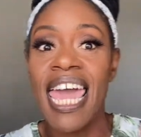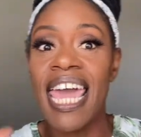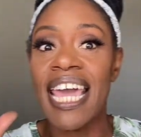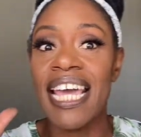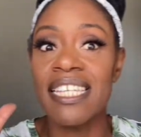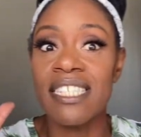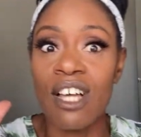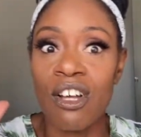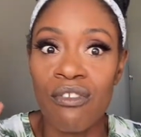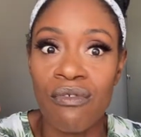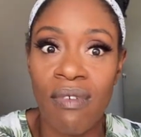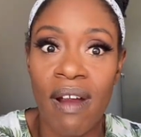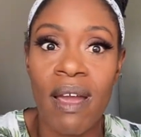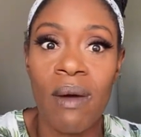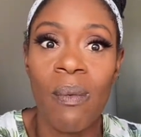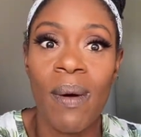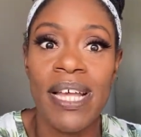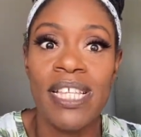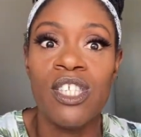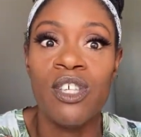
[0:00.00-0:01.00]
is a great
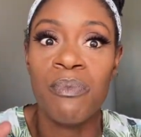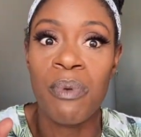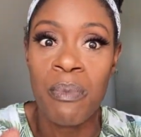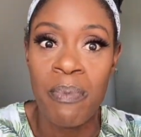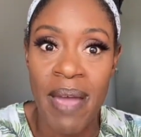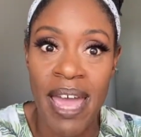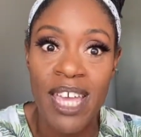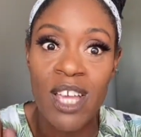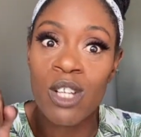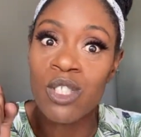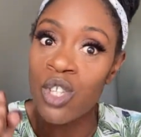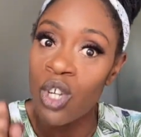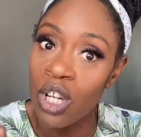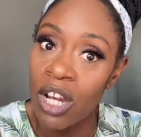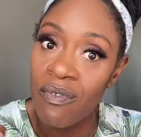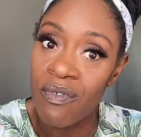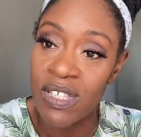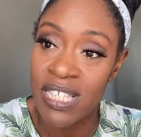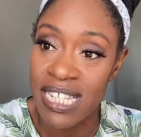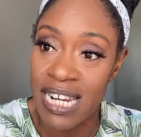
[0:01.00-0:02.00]
way to prepare your toddler
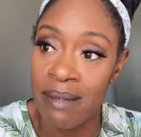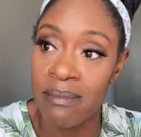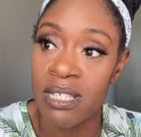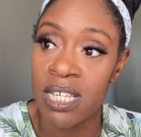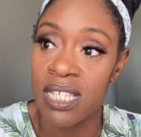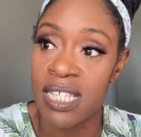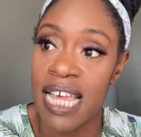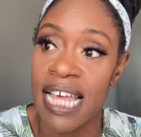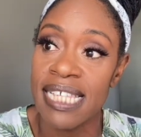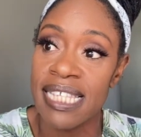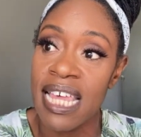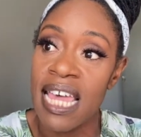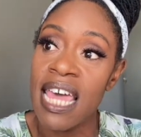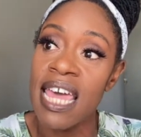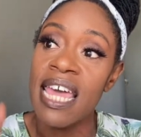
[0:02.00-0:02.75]
for sleep success.